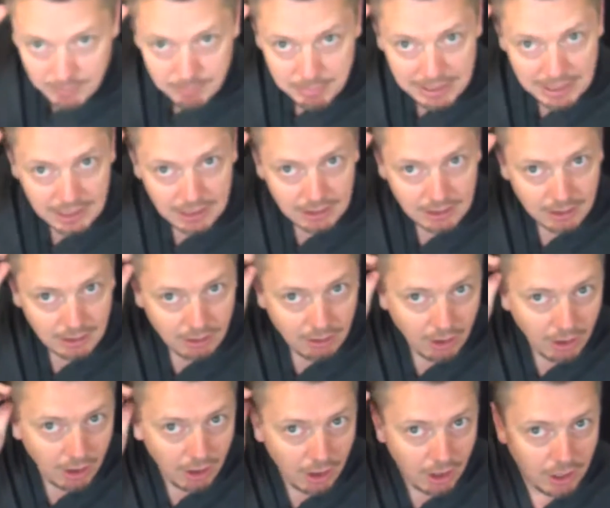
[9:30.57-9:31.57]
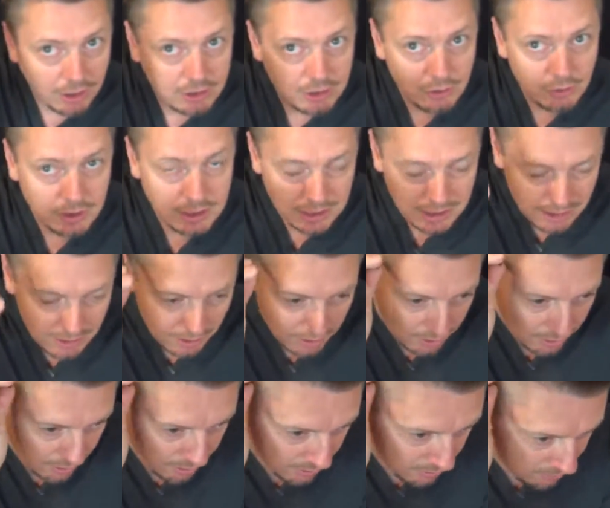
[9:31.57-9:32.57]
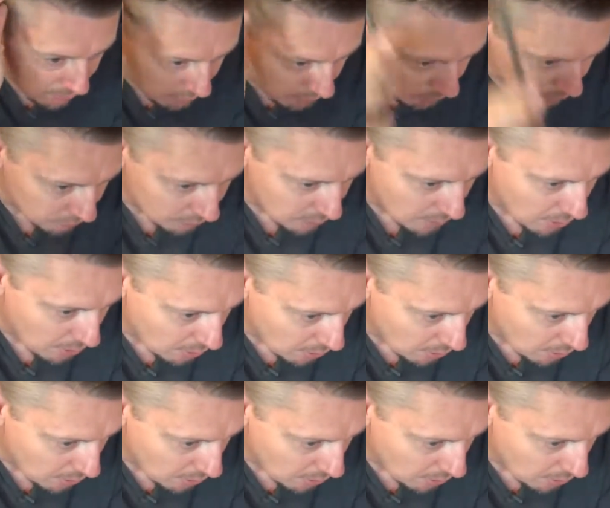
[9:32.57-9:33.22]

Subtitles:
the pen on your ear. Just